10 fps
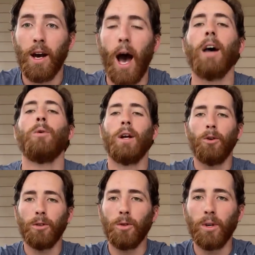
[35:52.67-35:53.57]
How do I
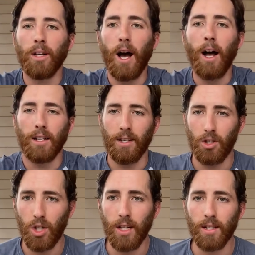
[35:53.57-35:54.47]
know it was the will of God?
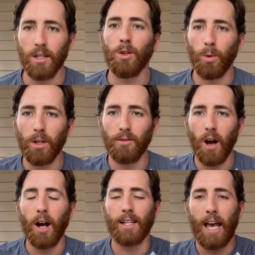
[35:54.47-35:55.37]
Because Jesus, the will of
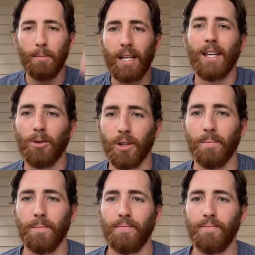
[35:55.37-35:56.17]
God, came and healed him.